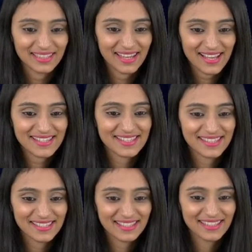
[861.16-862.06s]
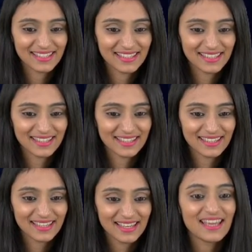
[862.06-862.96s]
Yes.
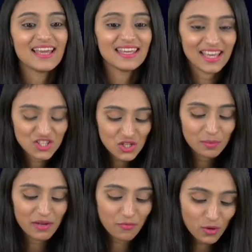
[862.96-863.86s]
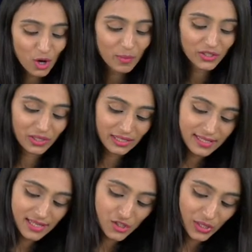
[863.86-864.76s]
Yes, Chinmay, four comma three.
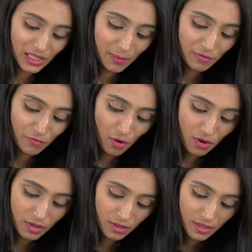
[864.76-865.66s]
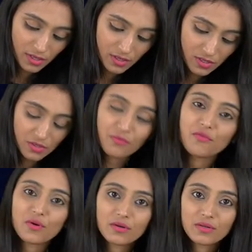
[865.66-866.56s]
This is street number four. So,
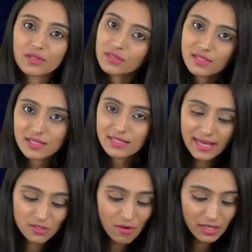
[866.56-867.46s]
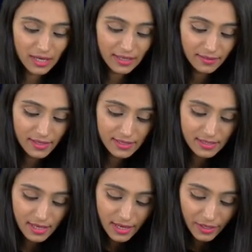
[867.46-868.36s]
four, this is the x coordinate and
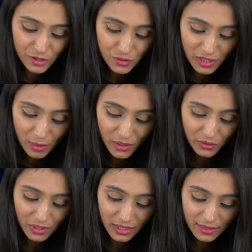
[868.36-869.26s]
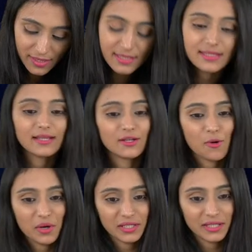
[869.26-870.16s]
this is street number three. This is the other
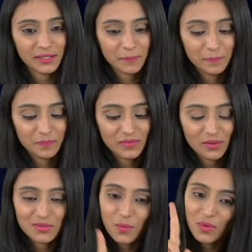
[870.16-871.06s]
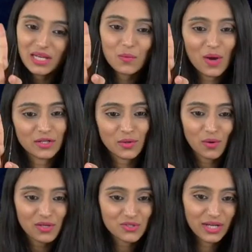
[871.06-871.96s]
coordinate. Only one
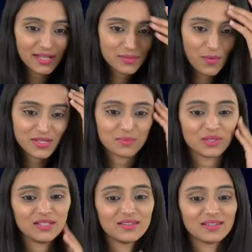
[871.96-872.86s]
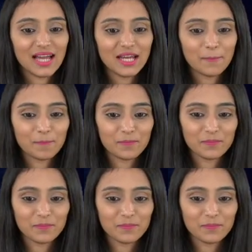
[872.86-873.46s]
cross street is possible here, right?